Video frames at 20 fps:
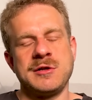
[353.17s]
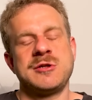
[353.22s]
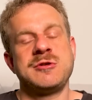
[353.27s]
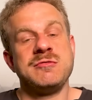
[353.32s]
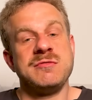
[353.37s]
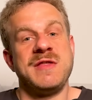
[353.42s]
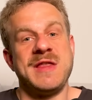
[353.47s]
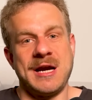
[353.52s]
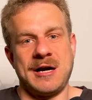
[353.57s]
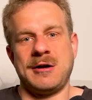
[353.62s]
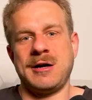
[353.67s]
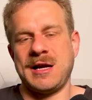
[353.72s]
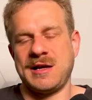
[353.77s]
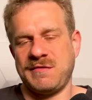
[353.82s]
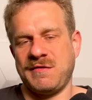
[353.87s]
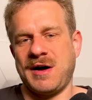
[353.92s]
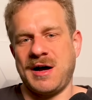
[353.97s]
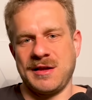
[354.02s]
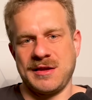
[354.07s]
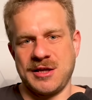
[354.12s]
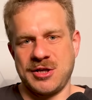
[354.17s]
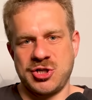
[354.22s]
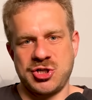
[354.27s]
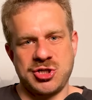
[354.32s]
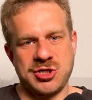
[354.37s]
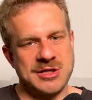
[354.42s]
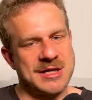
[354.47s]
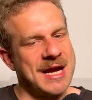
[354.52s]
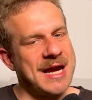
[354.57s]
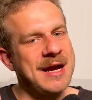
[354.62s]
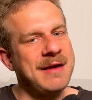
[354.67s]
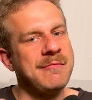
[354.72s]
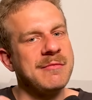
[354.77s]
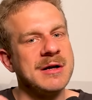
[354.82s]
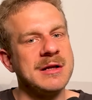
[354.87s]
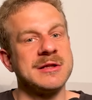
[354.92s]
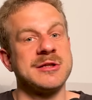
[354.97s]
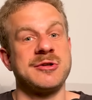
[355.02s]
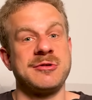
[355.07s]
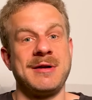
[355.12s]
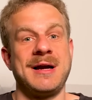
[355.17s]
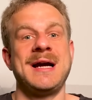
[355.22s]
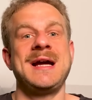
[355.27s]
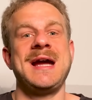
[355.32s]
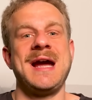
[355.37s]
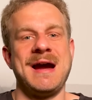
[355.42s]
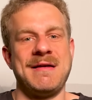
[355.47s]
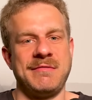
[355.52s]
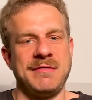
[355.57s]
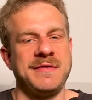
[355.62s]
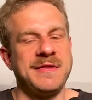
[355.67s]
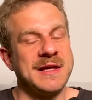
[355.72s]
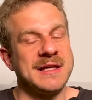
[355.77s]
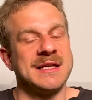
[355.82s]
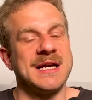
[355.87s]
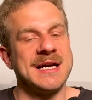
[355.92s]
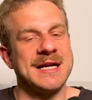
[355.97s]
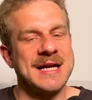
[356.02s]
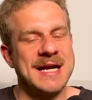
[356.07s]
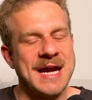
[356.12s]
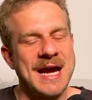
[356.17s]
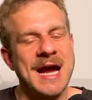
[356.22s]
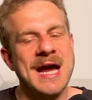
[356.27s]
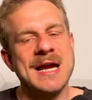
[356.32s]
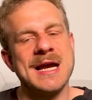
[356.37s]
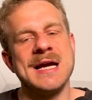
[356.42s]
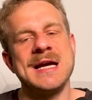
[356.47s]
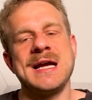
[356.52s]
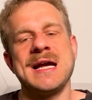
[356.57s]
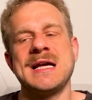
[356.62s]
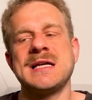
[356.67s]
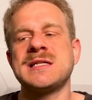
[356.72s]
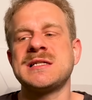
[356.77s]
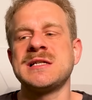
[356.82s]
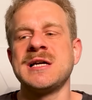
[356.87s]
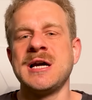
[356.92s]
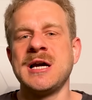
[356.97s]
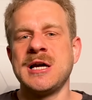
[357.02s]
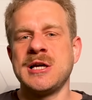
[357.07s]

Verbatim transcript: to their advantage. They will try everything they can, I guess,